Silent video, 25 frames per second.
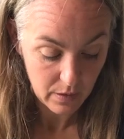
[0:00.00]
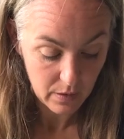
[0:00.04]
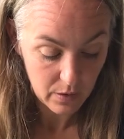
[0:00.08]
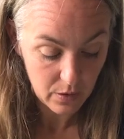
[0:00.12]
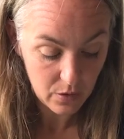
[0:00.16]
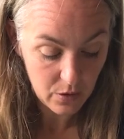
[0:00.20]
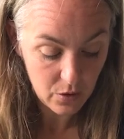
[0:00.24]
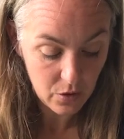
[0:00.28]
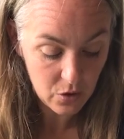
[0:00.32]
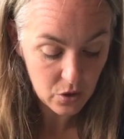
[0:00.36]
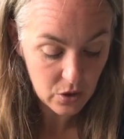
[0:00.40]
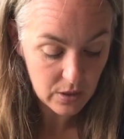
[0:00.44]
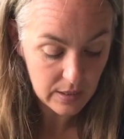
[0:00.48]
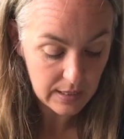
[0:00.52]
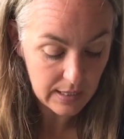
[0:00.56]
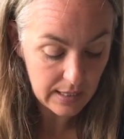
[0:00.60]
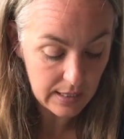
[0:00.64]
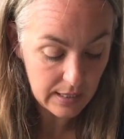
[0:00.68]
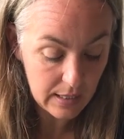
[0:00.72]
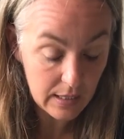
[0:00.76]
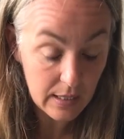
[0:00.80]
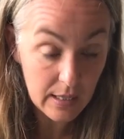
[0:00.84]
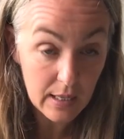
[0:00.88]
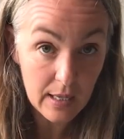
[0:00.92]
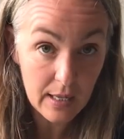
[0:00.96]

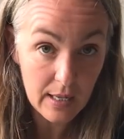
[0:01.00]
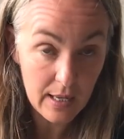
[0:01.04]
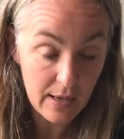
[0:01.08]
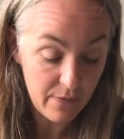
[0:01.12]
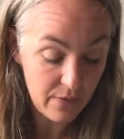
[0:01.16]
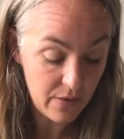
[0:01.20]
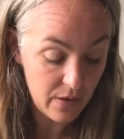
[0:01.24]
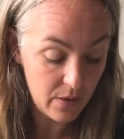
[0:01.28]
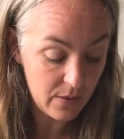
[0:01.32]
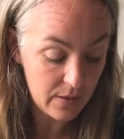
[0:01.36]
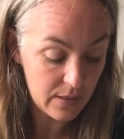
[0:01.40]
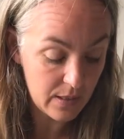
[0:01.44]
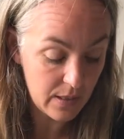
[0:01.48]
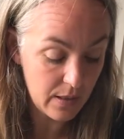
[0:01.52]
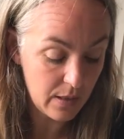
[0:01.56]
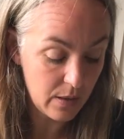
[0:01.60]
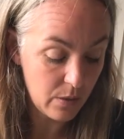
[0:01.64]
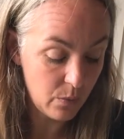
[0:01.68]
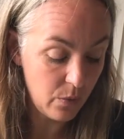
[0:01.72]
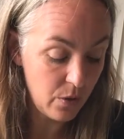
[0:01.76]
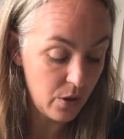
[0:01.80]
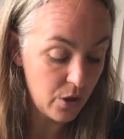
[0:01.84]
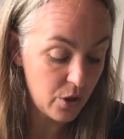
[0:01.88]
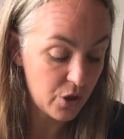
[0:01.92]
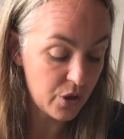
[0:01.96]
Usually, if I was in the
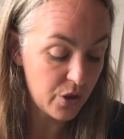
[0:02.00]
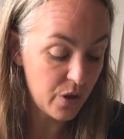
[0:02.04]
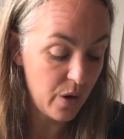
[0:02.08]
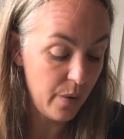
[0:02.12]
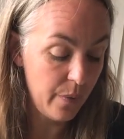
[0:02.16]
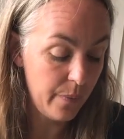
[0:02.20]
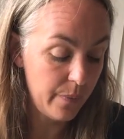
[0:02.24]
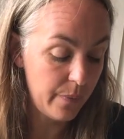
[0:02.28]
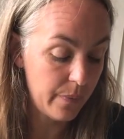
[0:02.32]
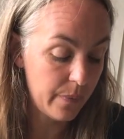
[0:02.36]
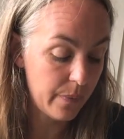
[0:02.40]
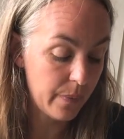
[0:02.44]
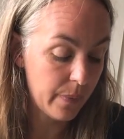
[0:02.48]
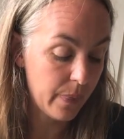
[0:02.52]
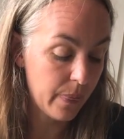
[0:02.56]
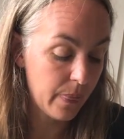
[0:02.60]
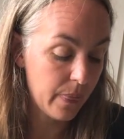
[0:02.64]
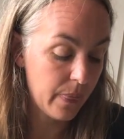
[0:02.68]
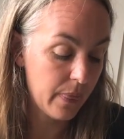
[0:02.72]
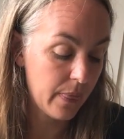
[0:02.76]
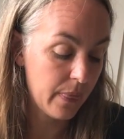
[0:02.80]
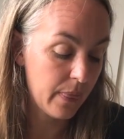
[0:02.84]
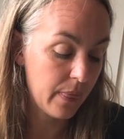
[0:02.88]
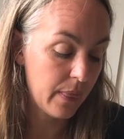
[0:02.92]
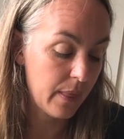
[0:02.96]
workshop,
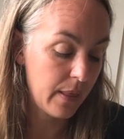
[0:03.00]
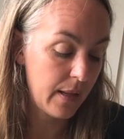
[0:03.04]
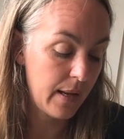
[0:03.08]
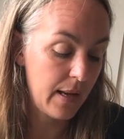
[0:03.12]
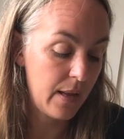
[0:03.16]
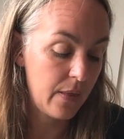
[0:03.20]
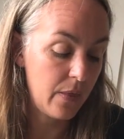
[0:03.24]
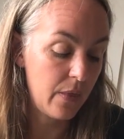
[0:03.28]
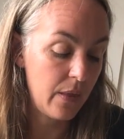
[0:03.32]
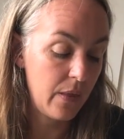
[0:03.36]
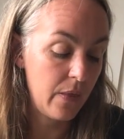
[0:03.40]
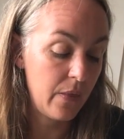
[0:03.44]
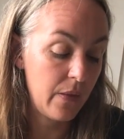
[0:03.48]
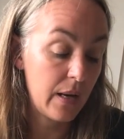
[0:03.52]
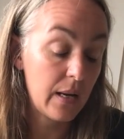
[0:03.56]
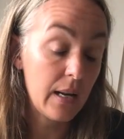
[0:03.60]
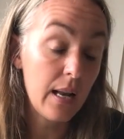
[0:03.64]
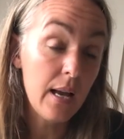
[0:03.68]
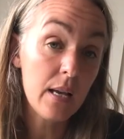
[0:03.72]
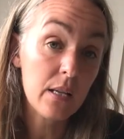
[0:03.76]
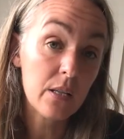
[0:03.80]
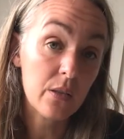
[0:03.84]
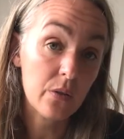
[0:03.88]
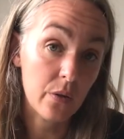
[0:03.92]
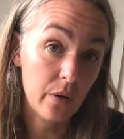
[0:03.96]
in the
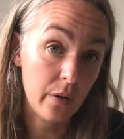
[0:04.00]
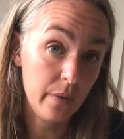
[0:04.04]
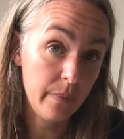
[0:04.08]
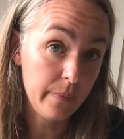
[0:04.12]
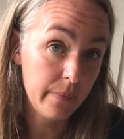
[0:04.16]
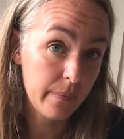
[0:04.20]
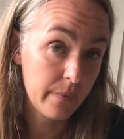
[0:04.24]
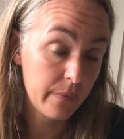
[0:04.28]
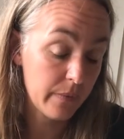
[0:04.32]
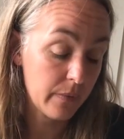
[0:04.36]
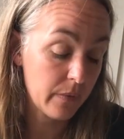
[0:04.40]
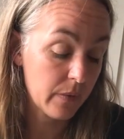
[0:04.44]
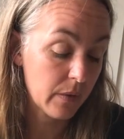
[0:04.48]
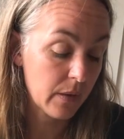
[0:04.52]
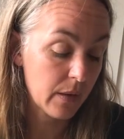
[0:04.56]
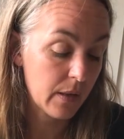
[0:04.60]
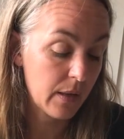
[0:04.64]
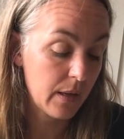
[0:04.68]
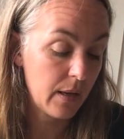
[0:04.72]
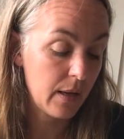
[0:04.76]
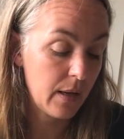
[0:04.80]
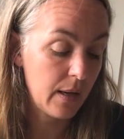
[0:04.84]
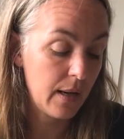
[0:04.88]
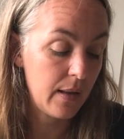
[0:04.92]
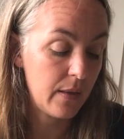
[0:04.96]
classroom,
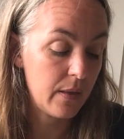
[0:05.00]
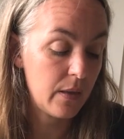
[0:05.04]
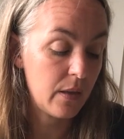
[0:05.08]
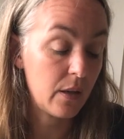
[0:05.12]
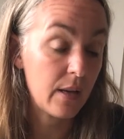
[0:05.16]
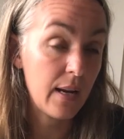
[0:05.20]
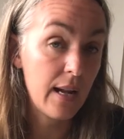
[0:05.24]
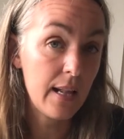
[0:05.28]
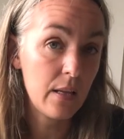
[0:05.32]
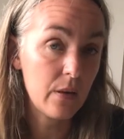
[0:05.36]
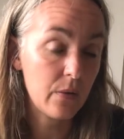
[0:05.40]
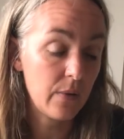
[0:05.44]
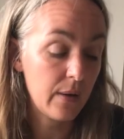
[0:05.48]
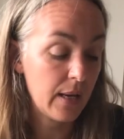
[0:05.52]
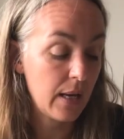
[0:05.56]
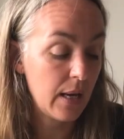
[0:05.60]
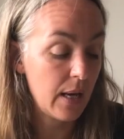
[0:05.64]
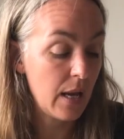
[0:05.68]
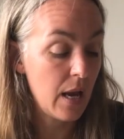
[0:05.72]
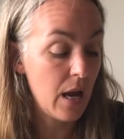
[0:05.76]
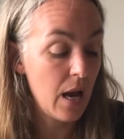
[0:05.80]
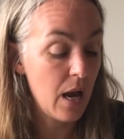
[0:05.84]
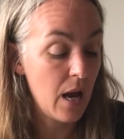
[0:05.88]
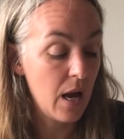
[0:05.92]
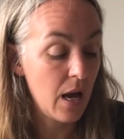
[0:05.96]
at the gallery,
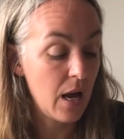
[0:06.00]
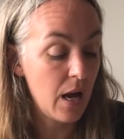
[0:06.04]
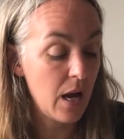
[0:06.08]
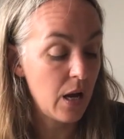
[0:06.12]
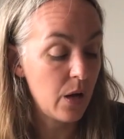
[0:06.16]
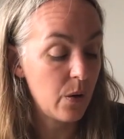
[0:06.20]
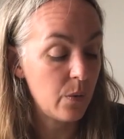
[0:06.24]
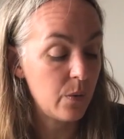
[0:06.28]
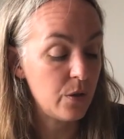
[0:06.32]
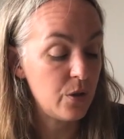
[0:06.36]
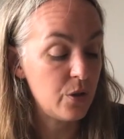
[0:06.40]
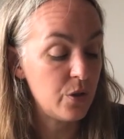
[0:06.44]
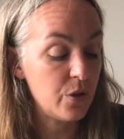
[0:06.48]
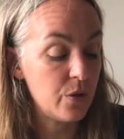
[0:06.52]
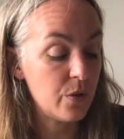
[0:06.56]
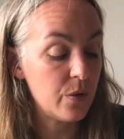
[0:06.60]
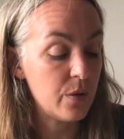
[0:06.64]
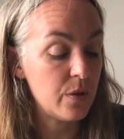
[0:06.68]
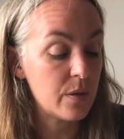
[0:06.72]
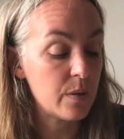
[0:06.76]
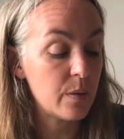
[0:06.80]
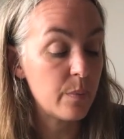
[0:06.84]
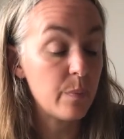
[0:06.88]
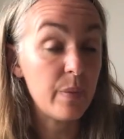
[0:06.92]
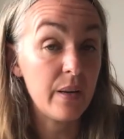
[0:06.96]
I would
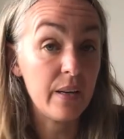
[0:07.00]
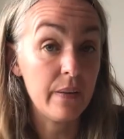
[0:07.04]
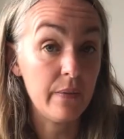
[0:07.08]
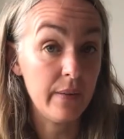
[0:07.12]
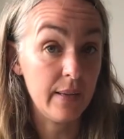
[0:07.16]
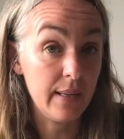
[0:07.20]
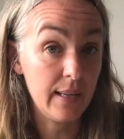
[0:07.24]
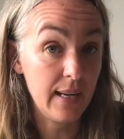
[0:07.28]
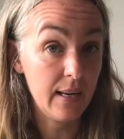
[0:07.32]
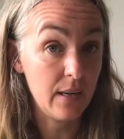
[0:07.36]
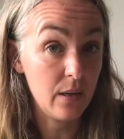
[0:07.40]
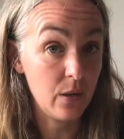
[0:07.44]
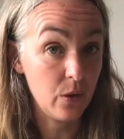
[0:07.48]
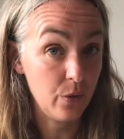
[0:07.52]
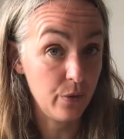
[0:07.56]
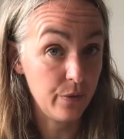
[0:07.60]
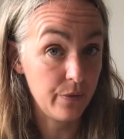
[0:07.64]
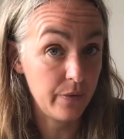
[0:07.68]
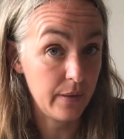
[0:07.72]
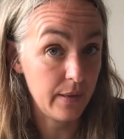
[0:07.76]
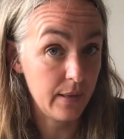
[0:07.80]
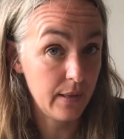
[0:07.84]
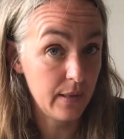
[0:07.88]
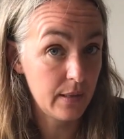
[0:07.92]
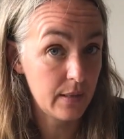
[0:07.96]
use PVA glue
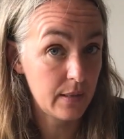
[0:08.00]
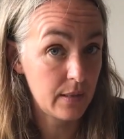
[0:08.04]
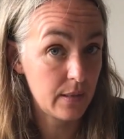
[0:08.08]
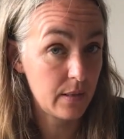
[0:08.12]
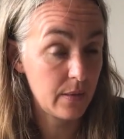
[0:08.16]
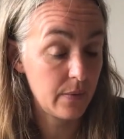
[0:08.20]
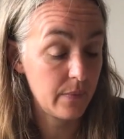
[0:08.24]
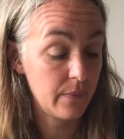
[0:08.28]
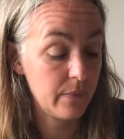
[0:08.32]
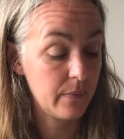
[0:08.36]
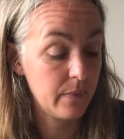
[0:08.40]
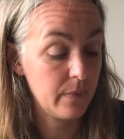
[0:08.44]
for this.